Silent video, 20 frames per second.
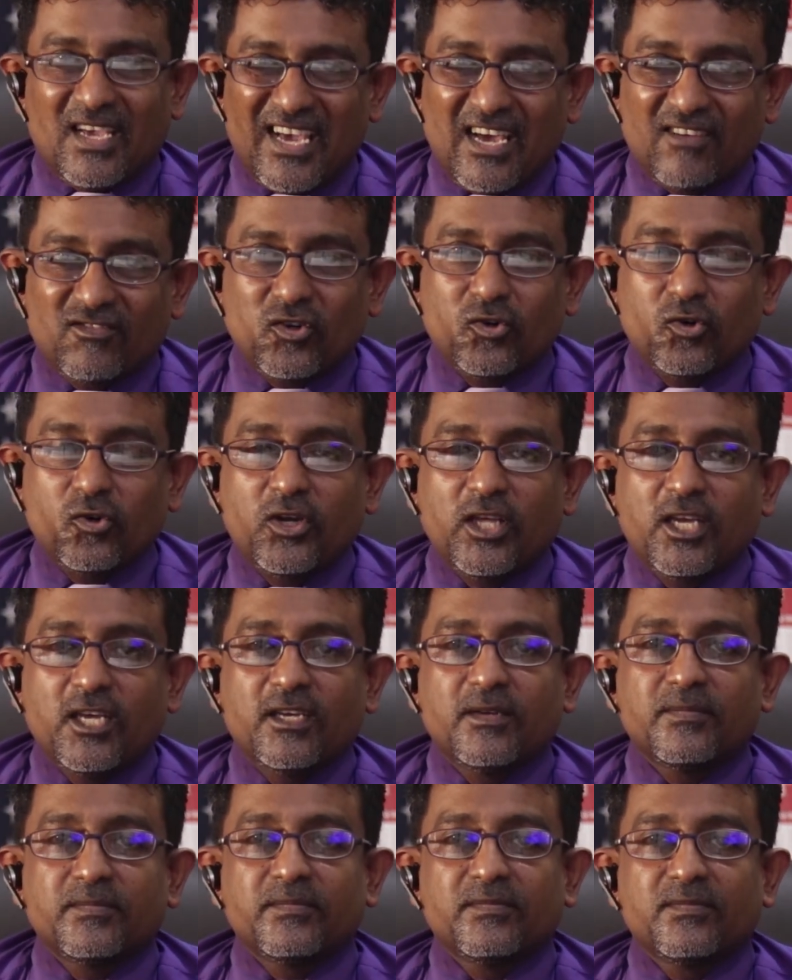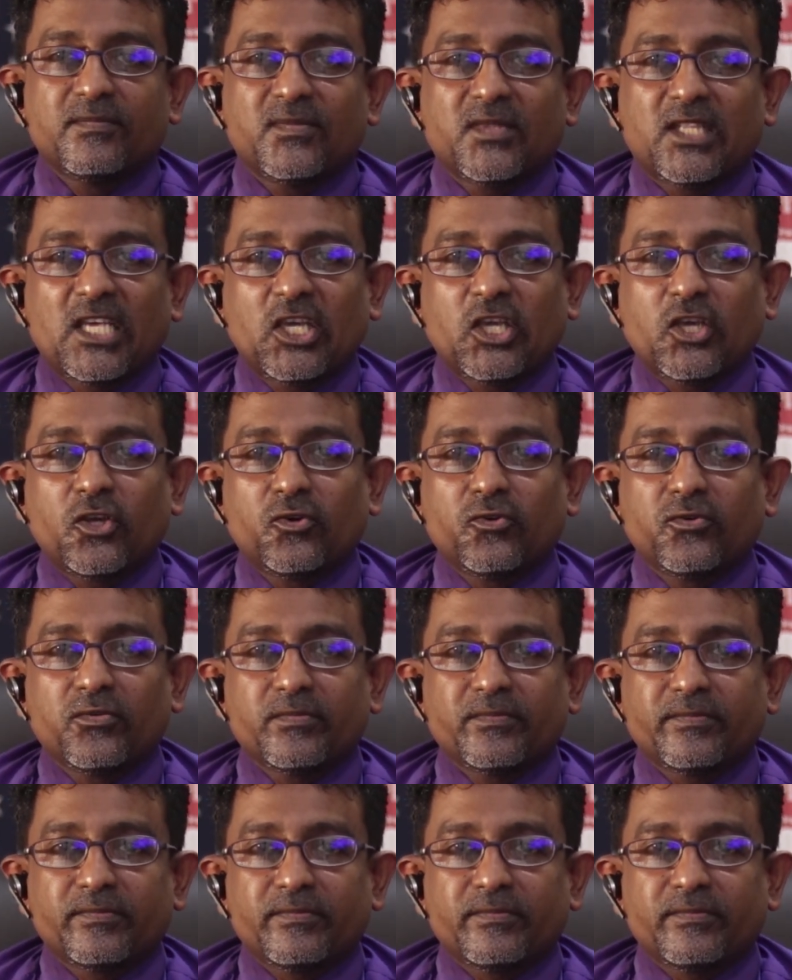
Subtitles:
Have a good day. Thank you.